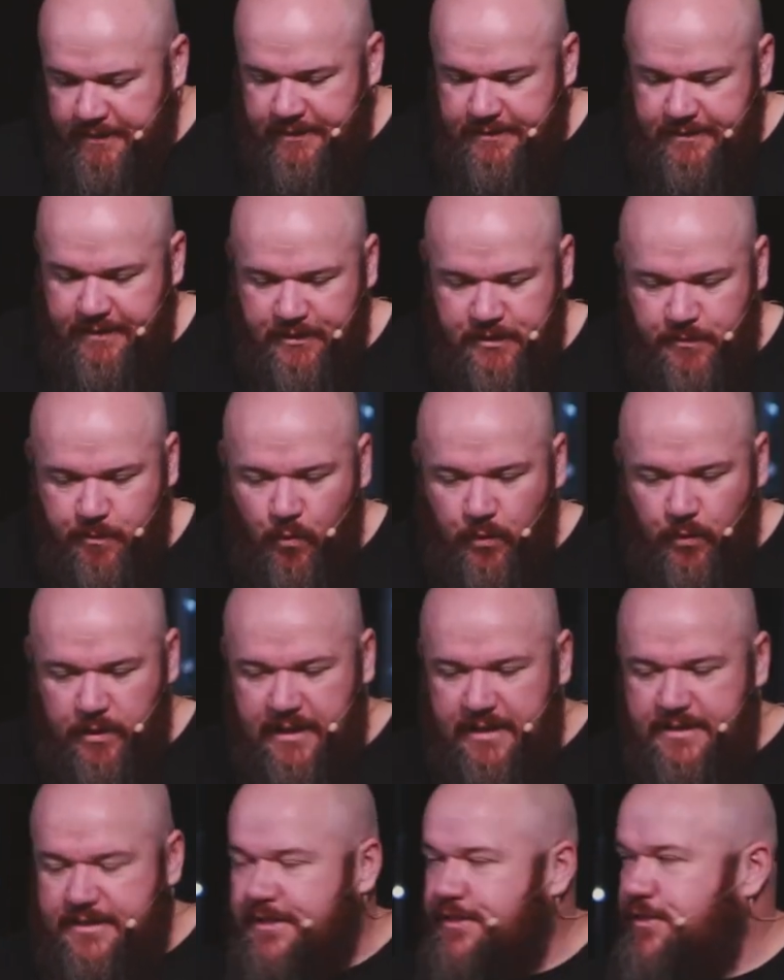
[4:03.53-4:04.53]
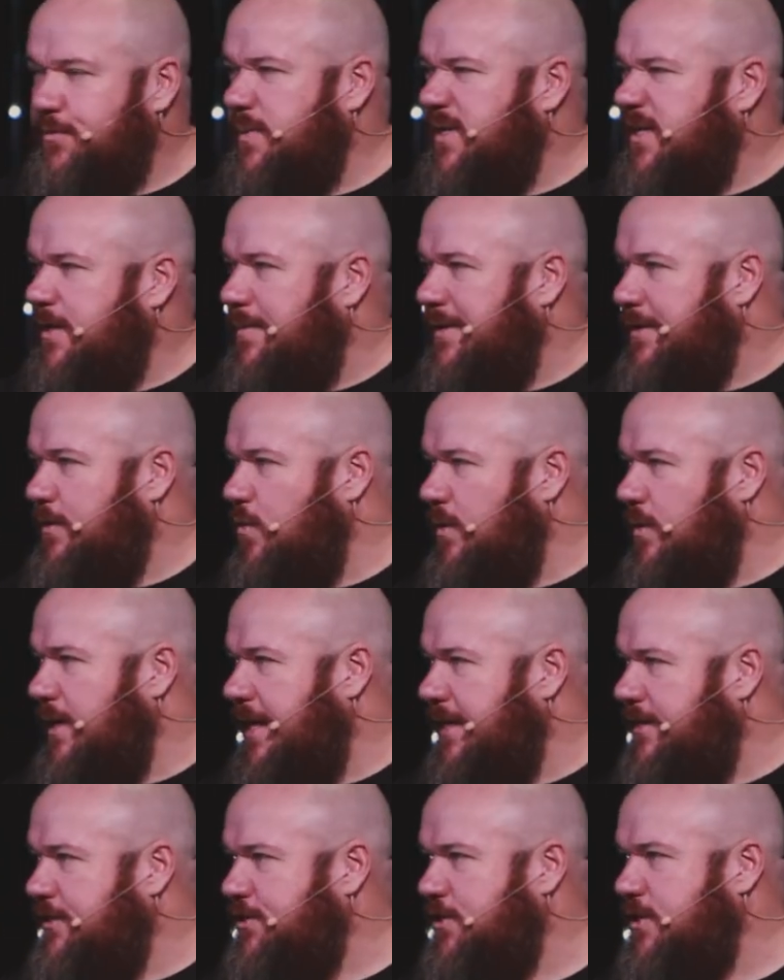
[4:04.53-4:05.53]
So, this morning, as I speak about all
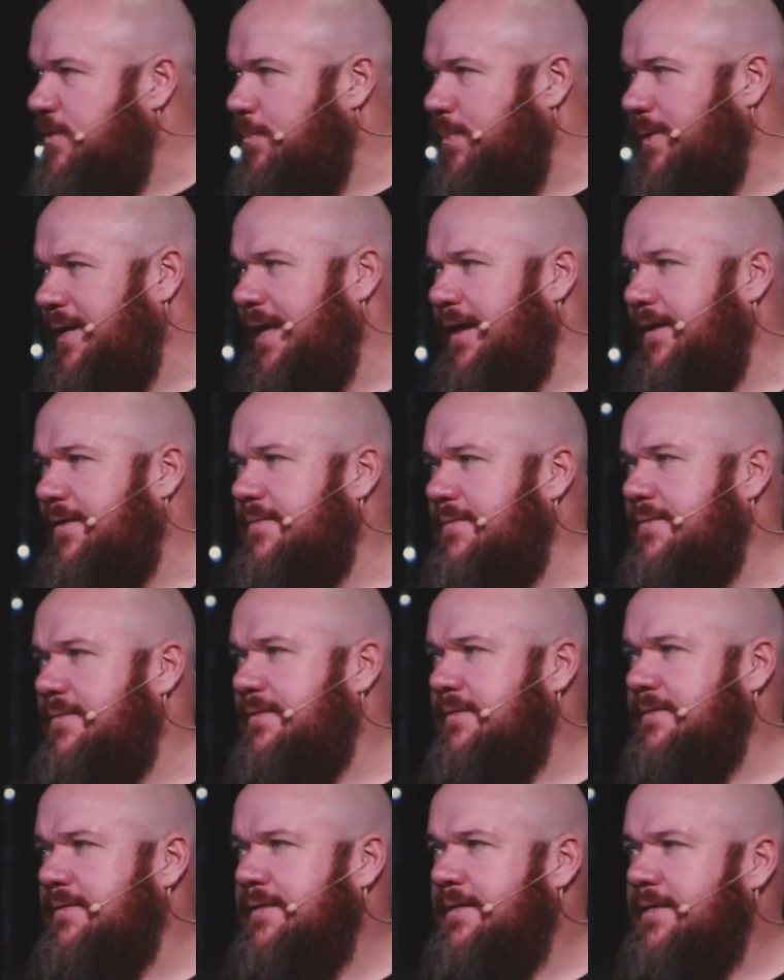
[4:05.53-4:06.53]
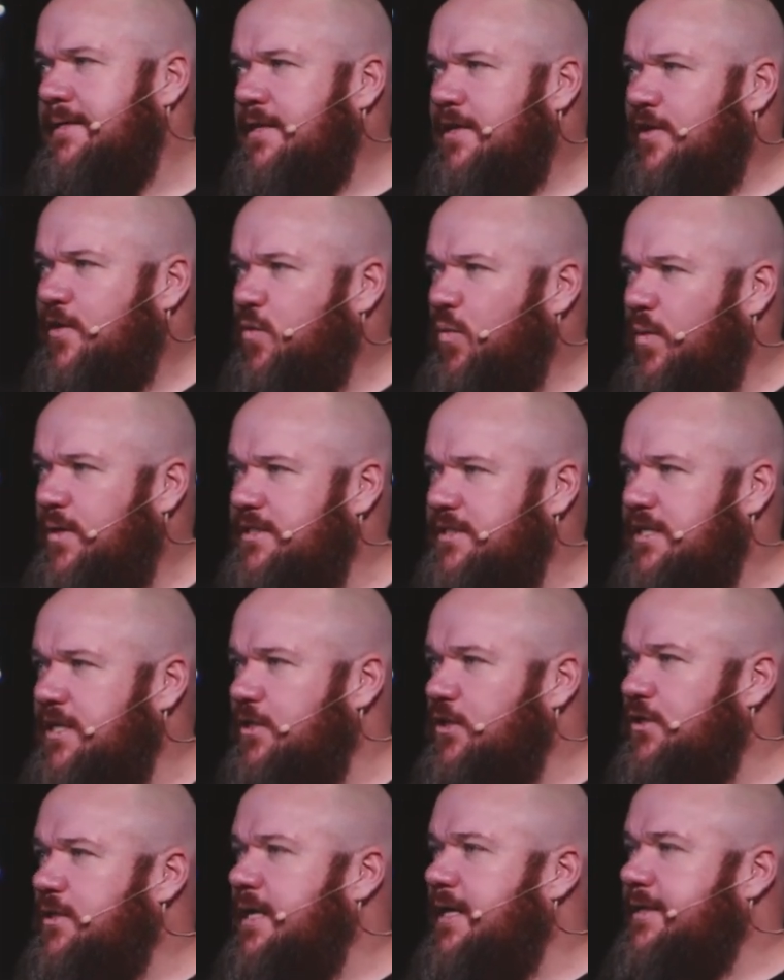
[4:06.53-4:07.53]
hands to the plow, what does it
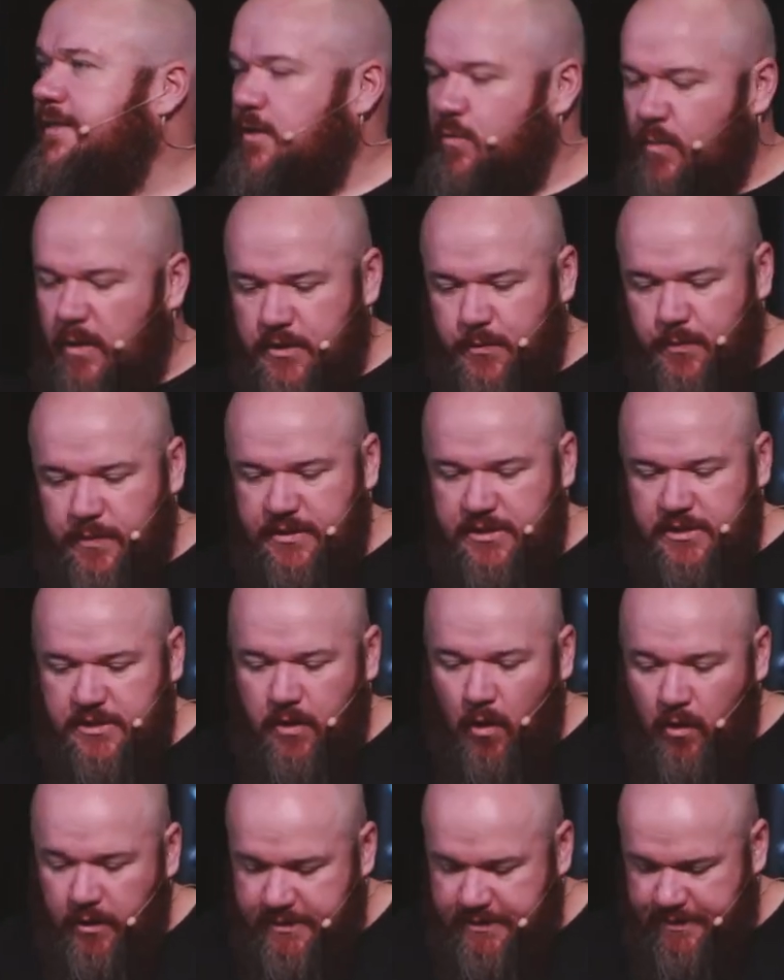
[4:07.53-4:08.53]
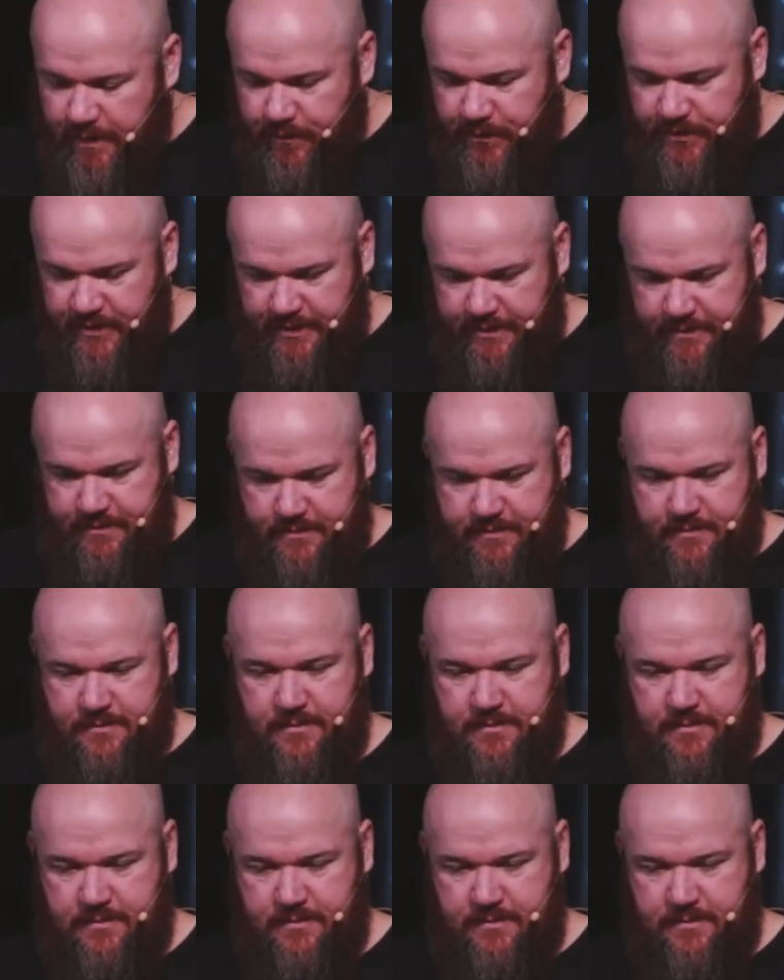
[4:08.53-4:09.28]
look like that once we start something?